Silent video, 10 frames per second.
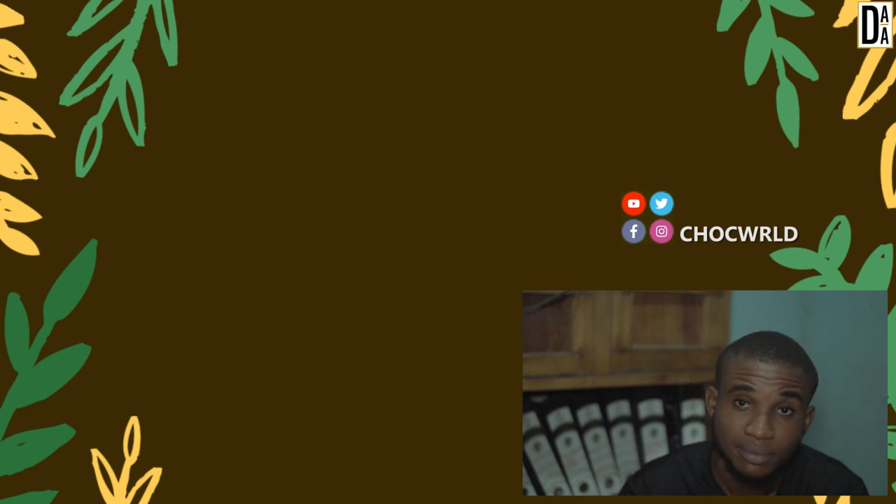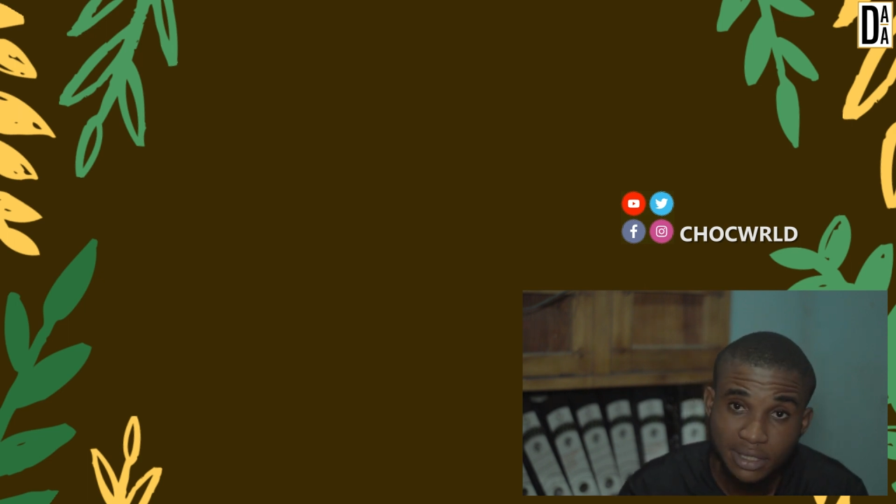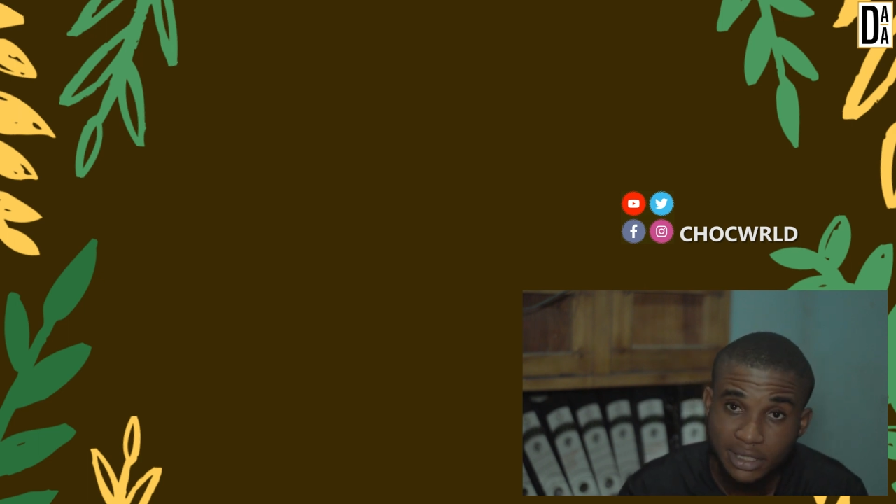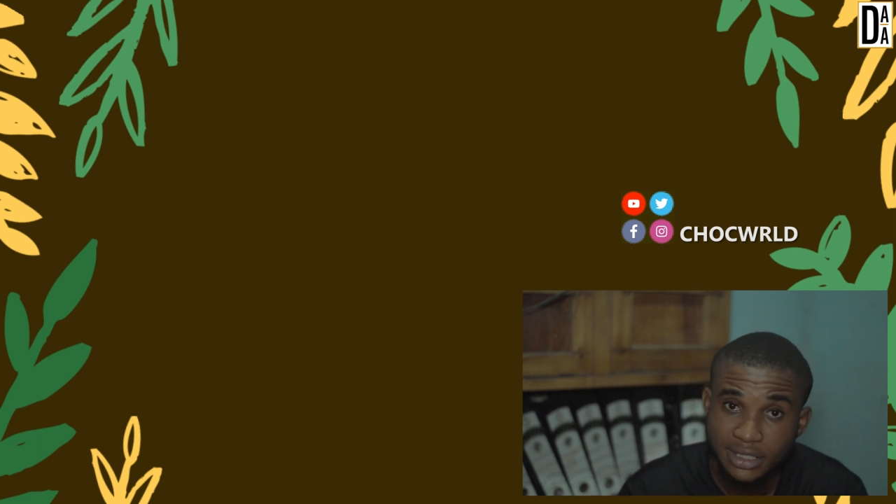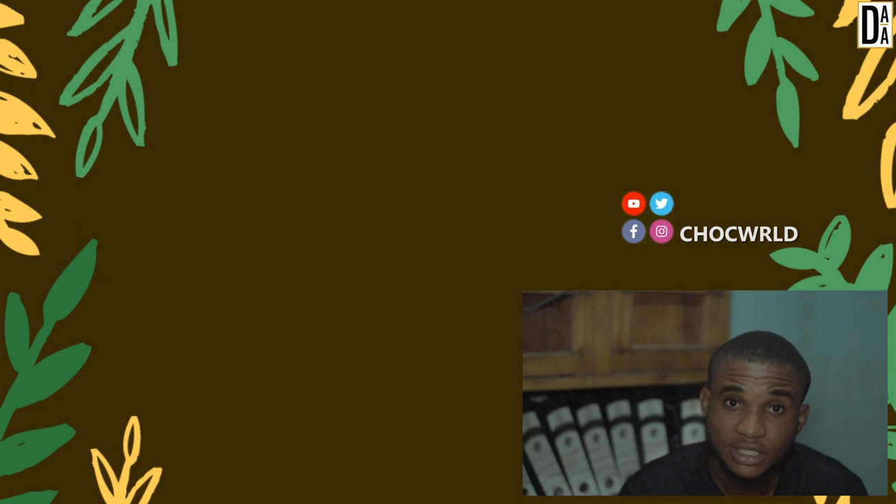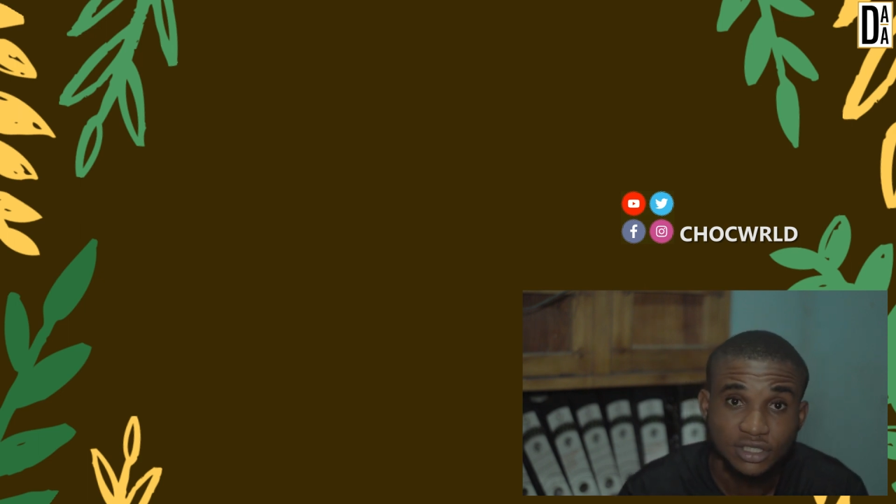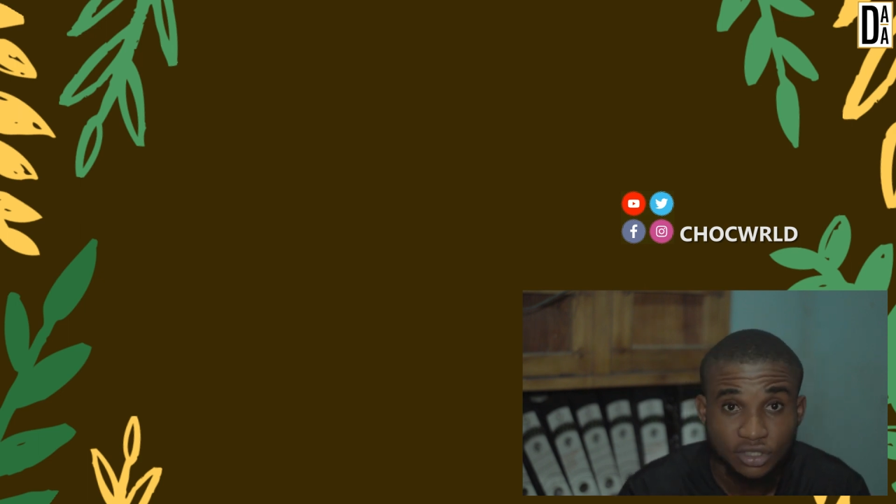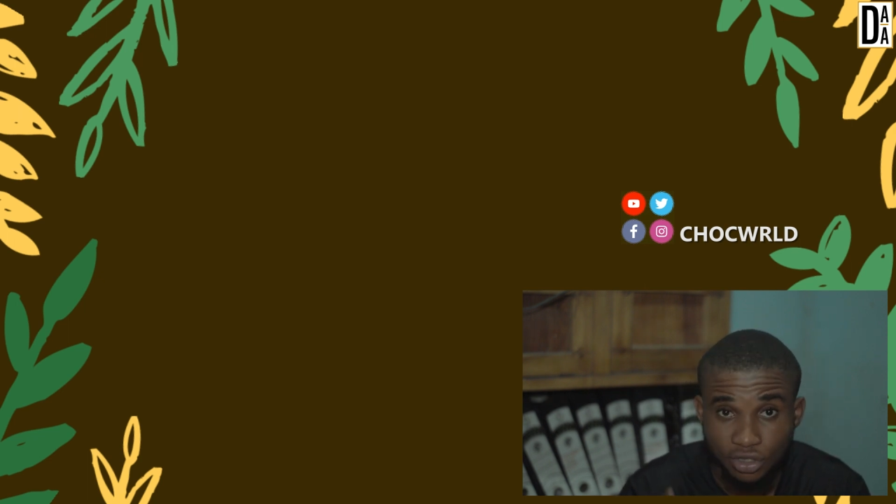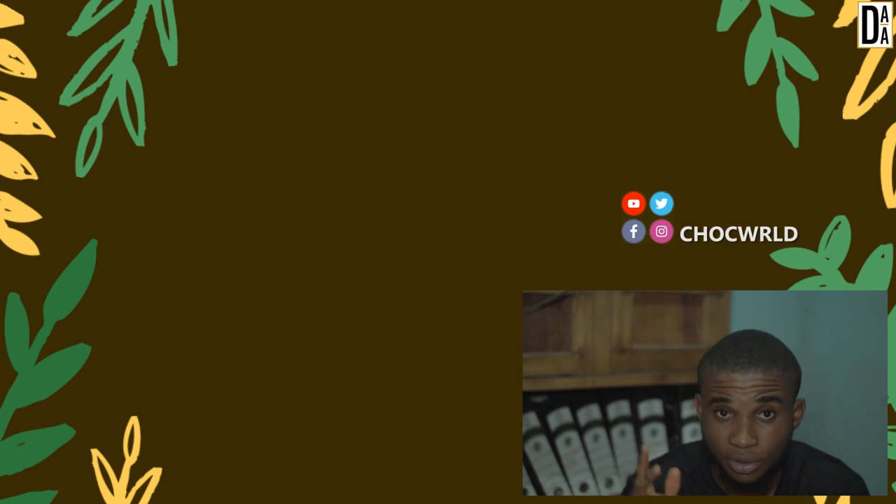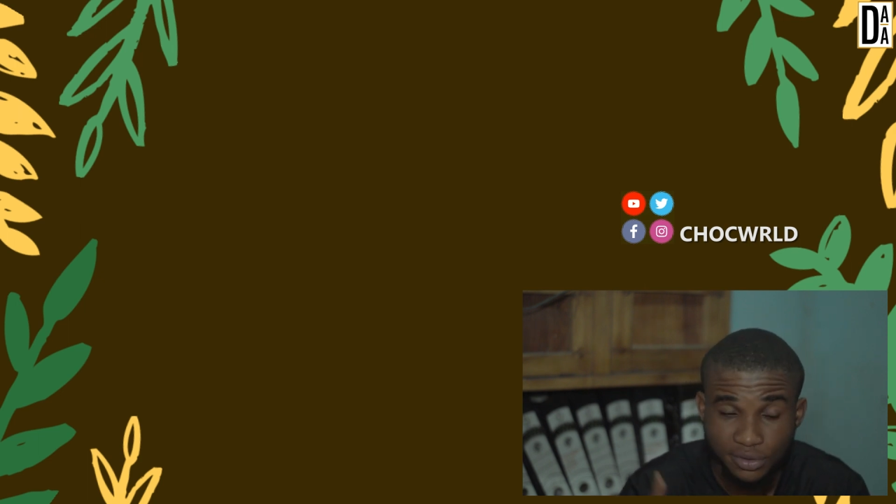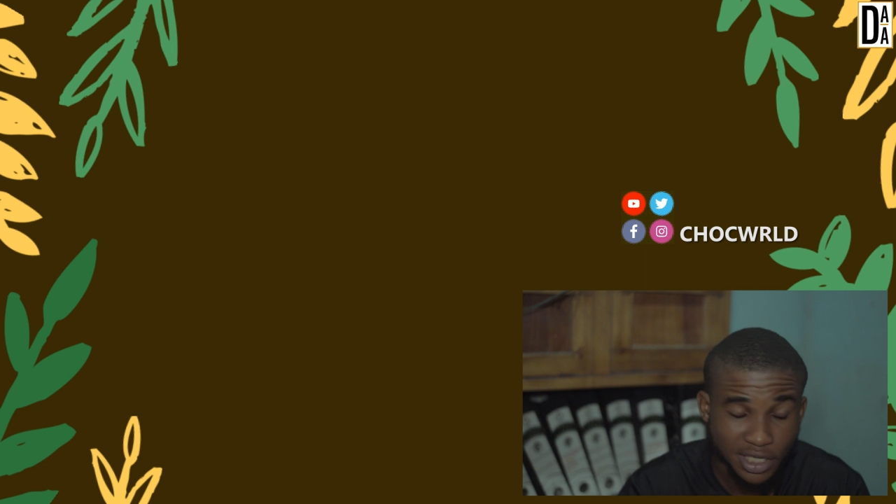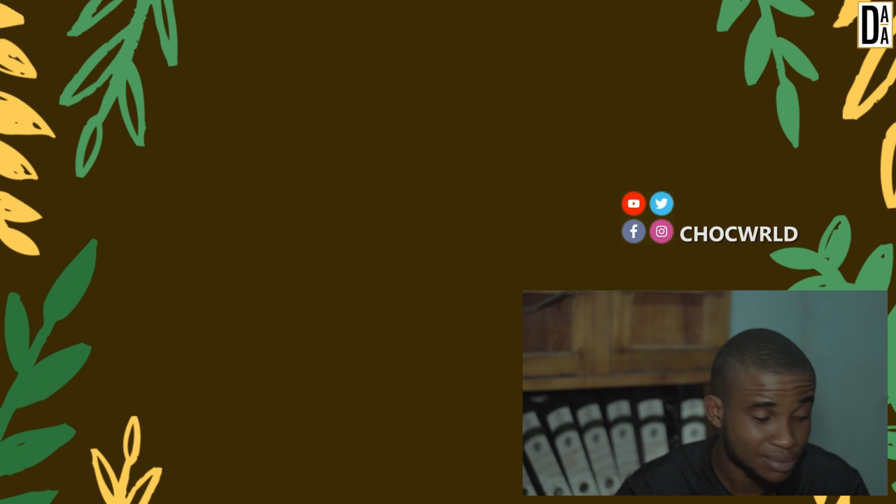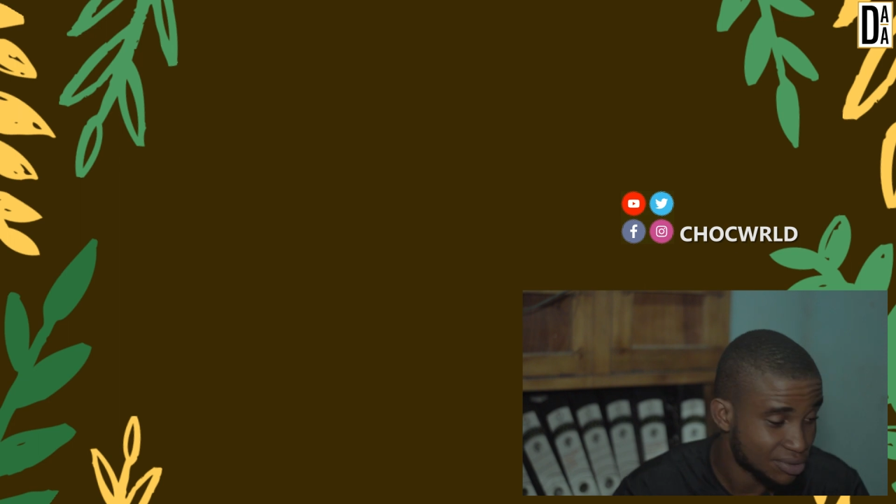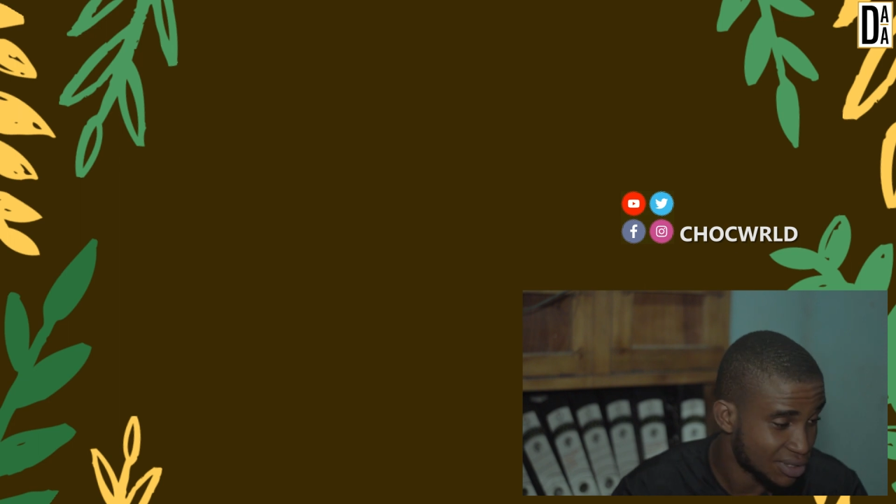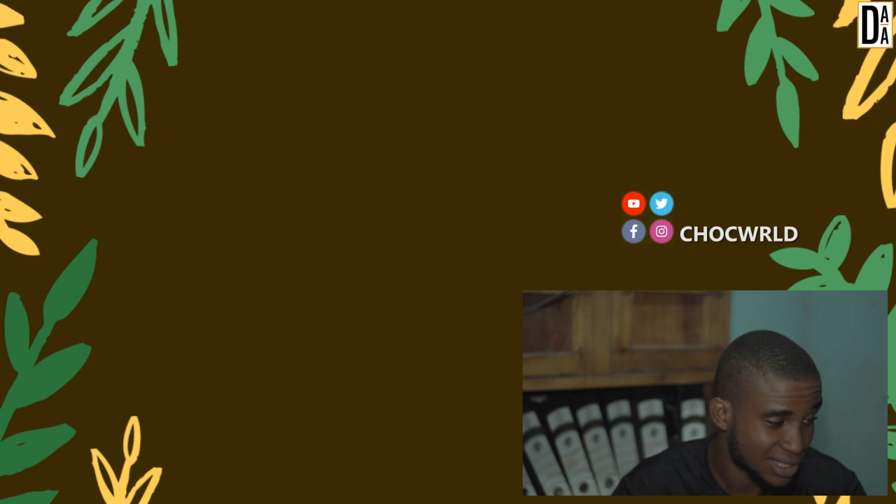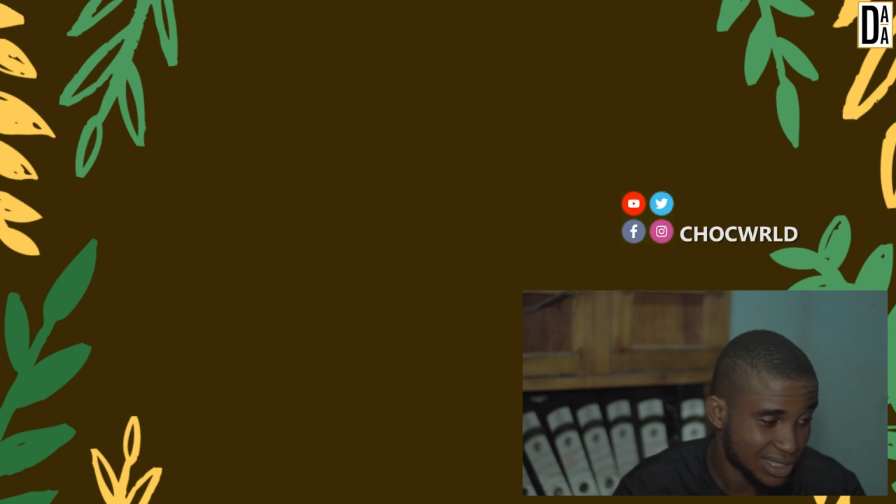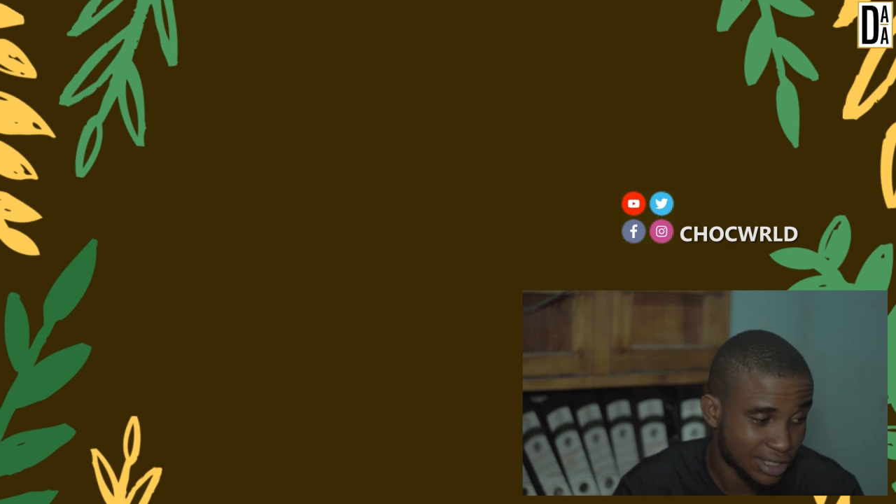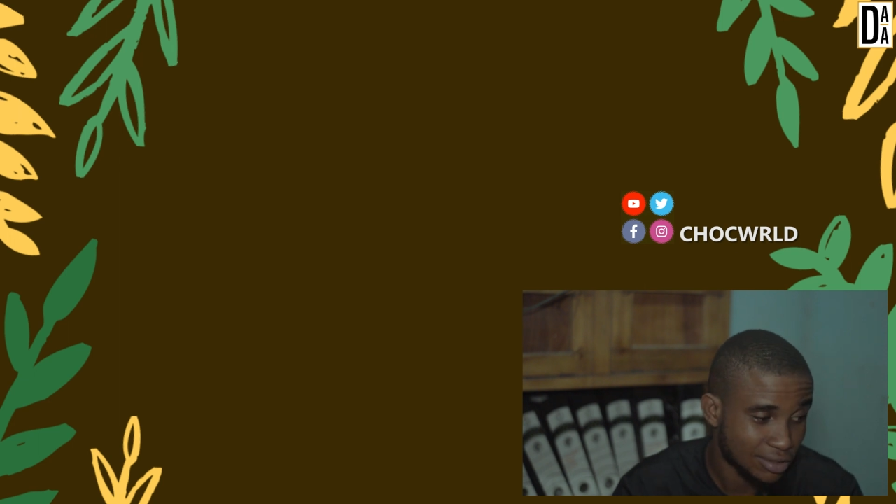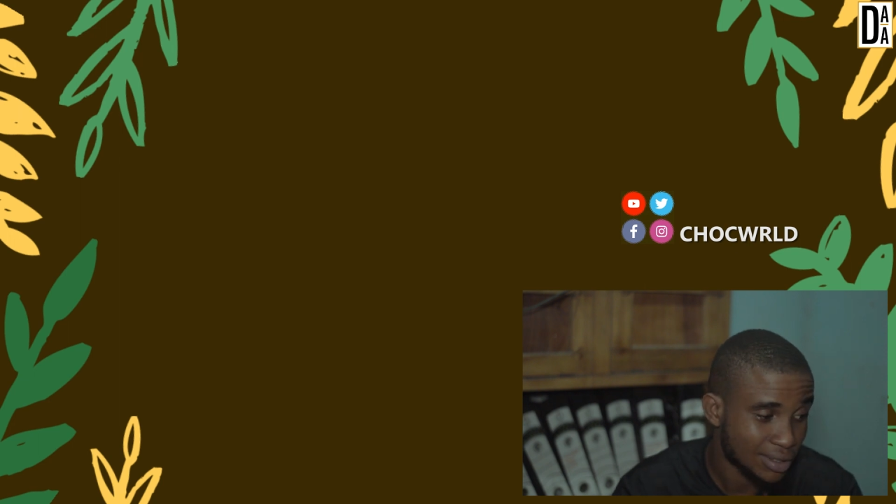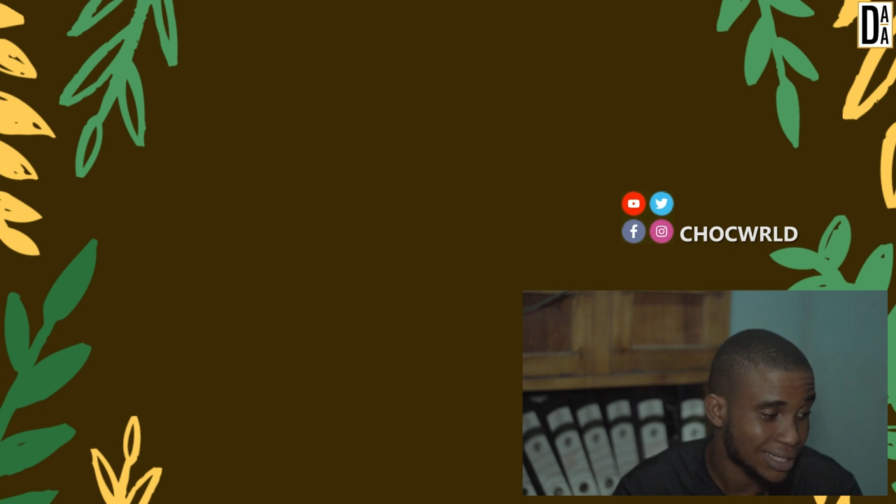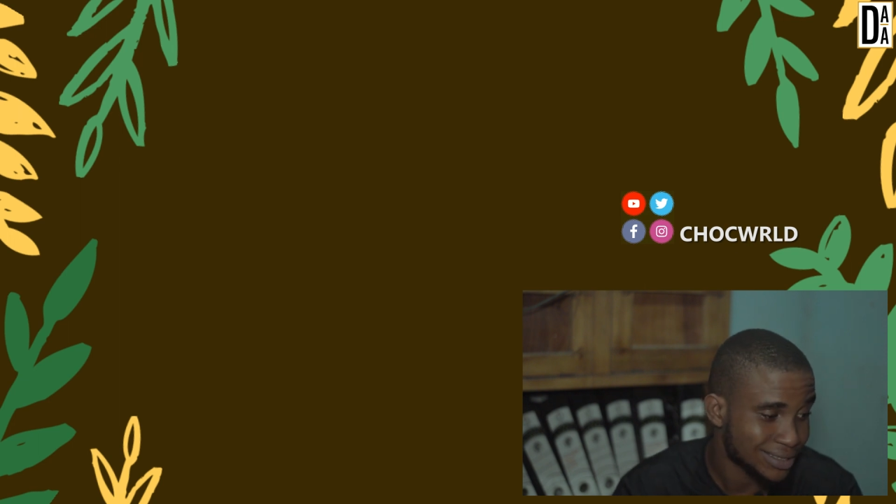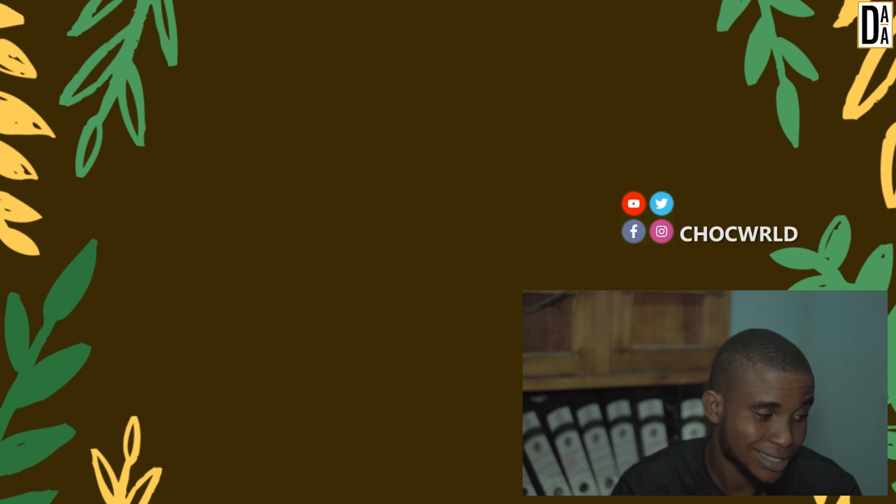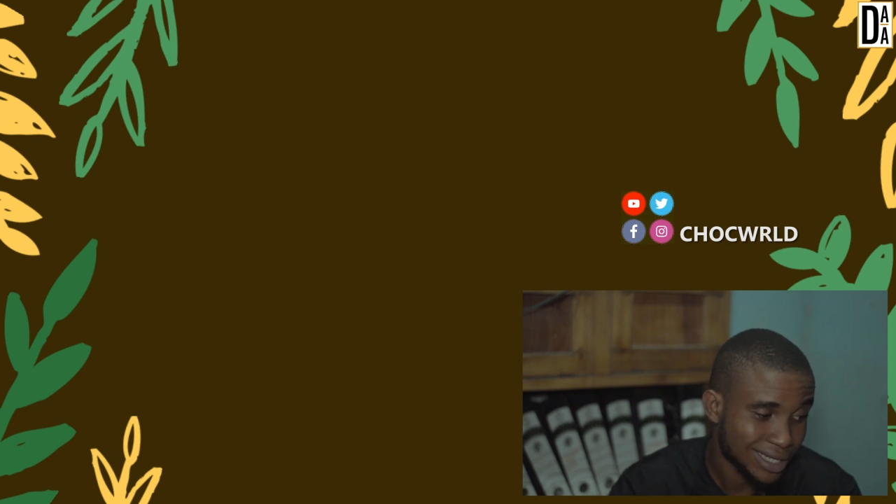please subscribe to that channel and